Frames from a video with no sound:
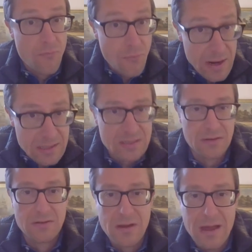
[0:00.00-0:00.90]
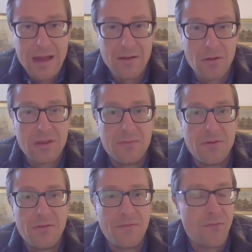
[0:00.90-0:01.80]
reason and
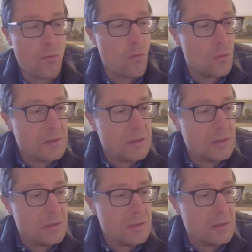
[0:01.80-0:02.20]
argument for